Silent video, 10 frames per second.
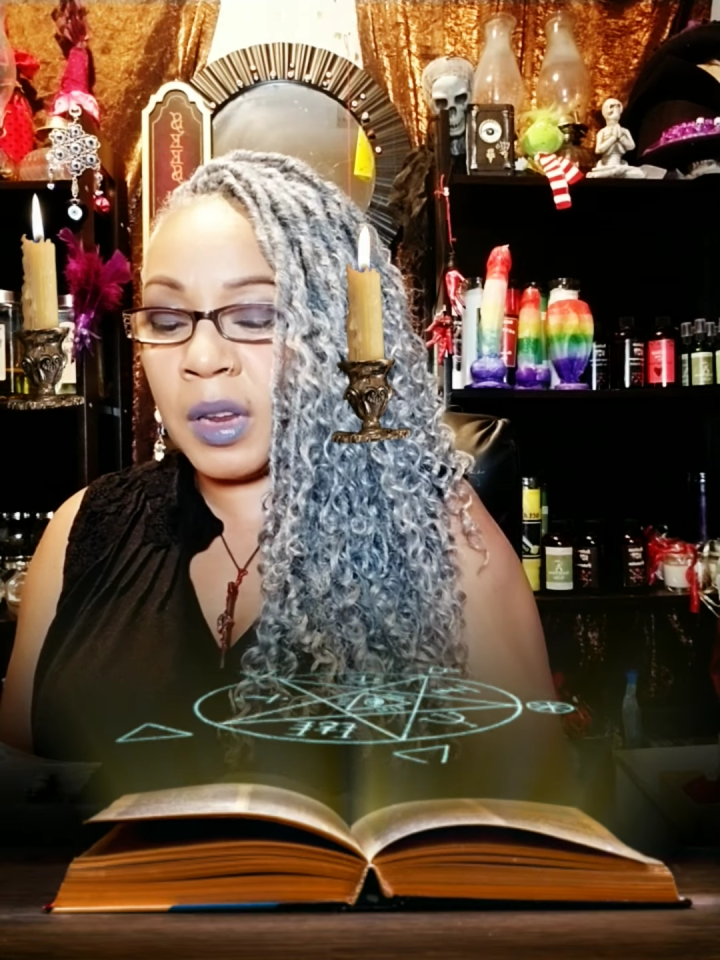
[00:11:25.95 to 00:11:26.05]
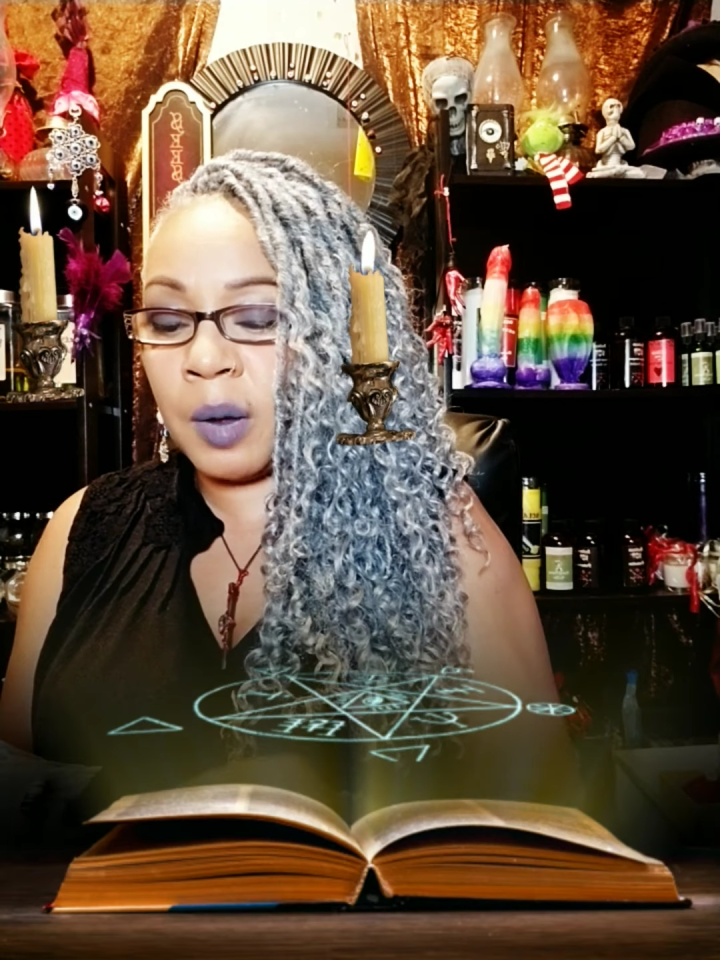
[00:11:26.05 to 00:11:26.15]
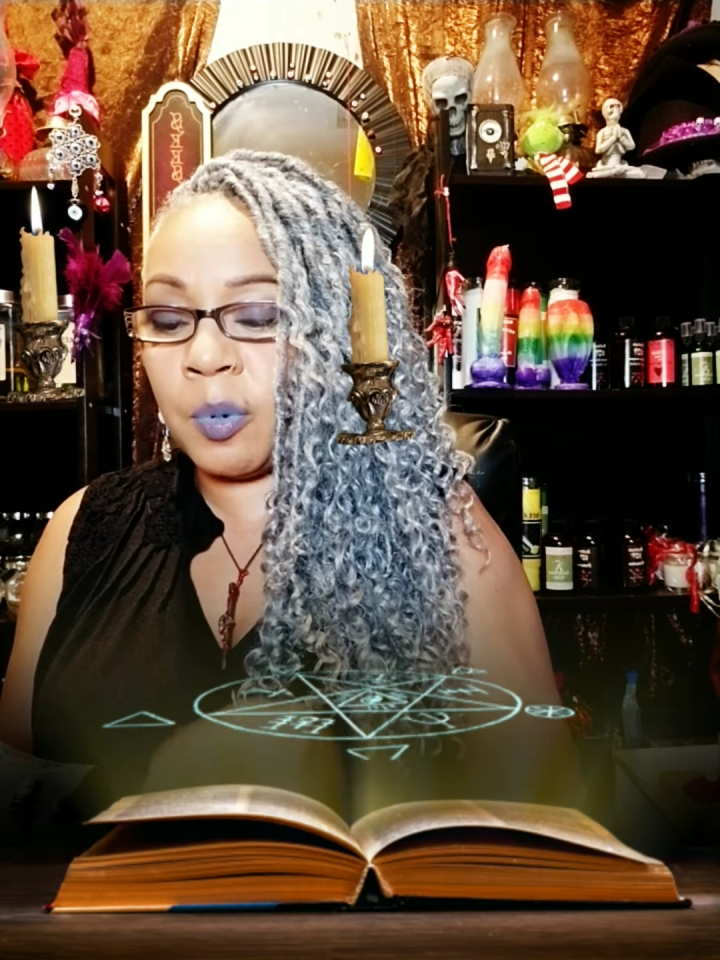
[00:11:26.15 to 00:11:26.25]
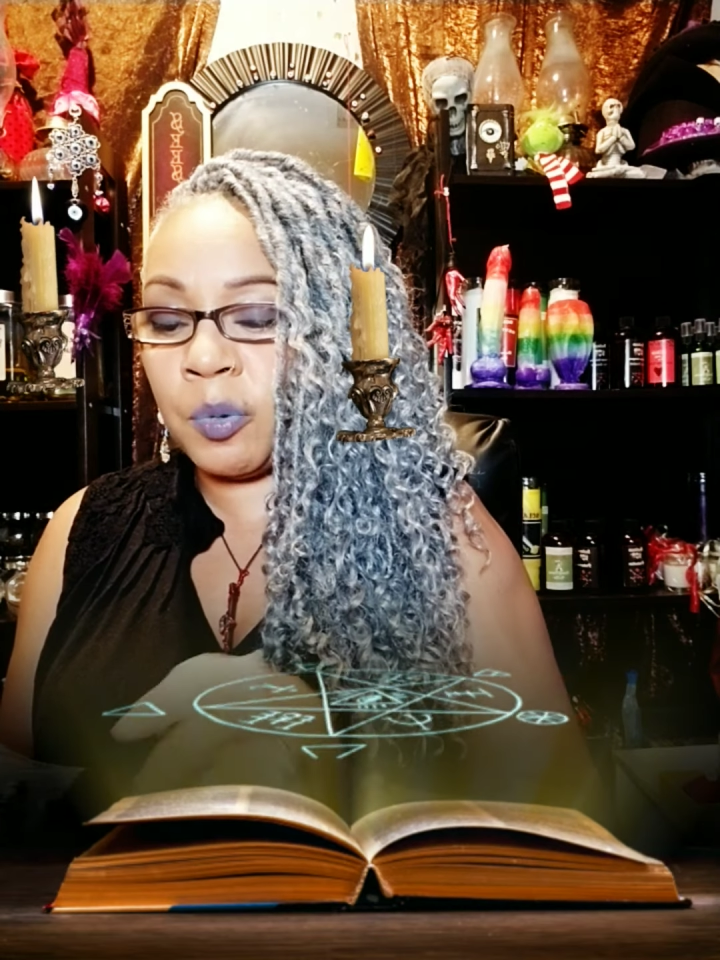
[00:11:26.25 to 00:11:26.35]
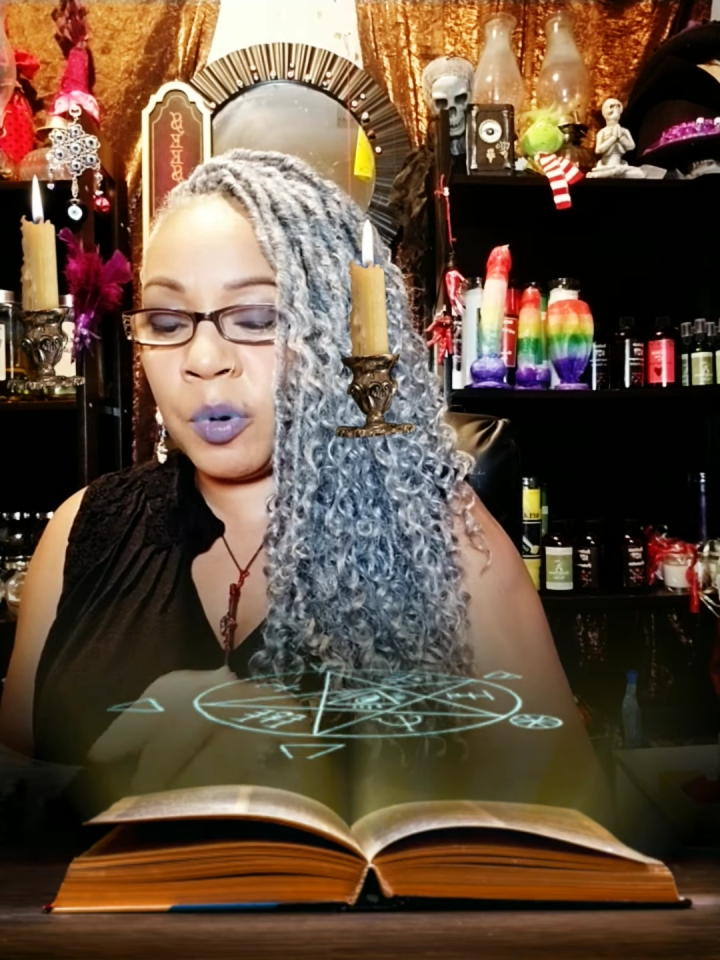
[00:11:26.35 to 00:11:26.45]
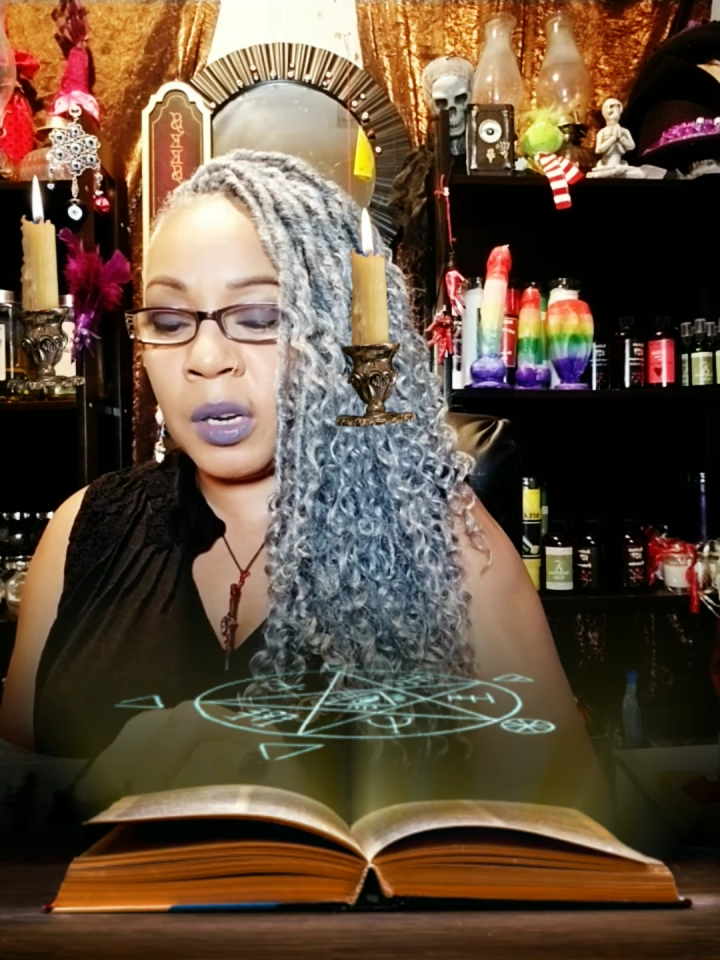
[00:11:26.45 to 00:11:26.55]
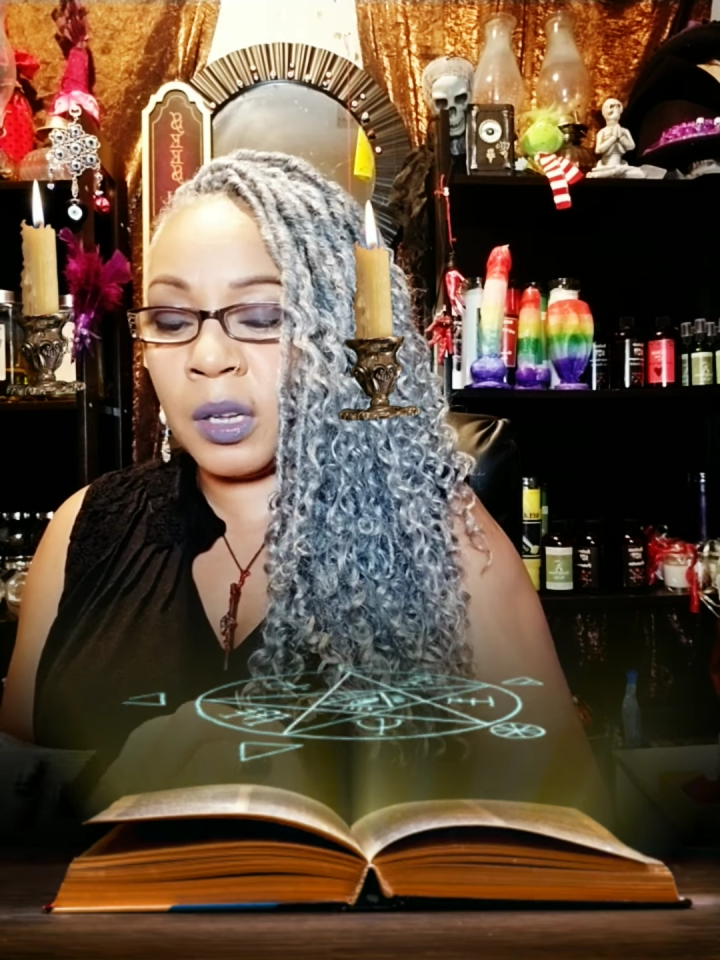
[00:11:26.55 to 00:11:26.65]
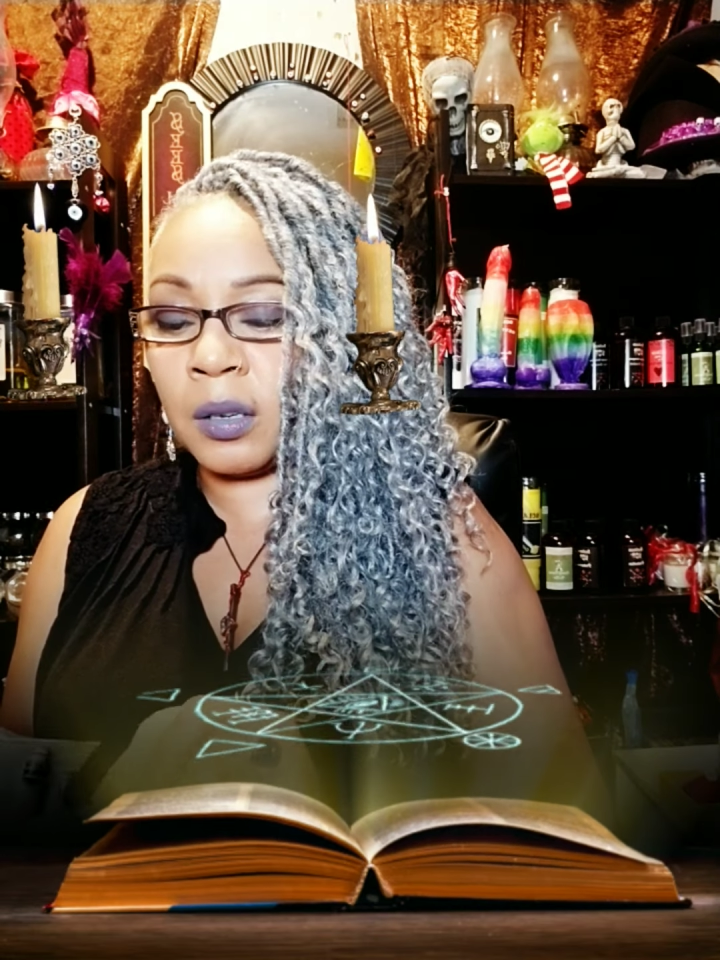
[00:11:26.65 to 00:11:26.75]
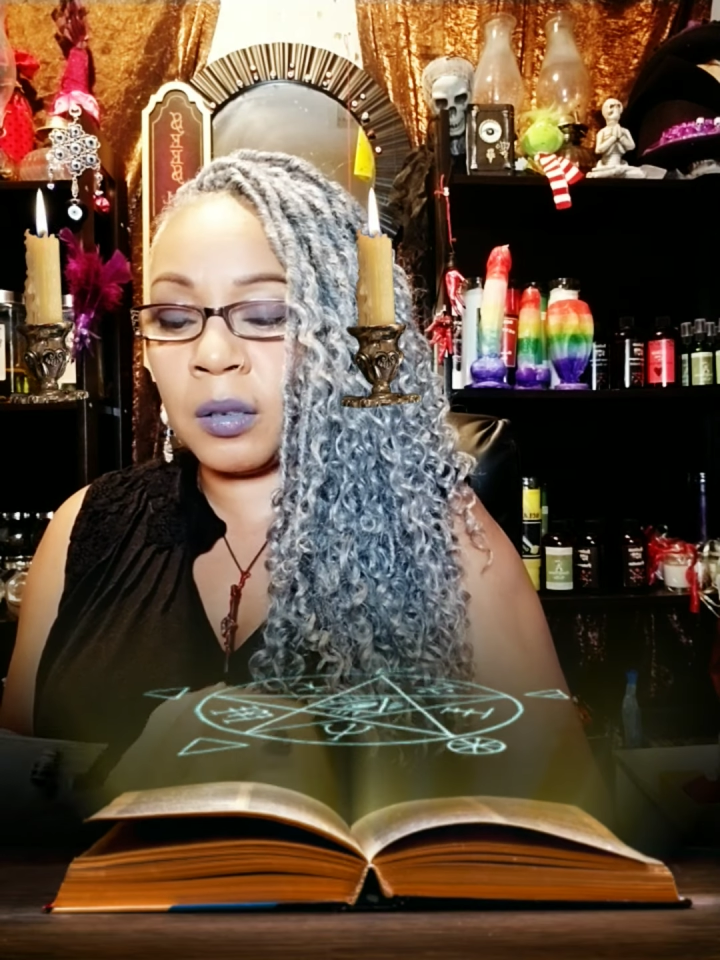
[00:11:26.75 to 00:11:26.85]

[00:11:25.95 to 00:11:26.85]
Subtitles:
every reading.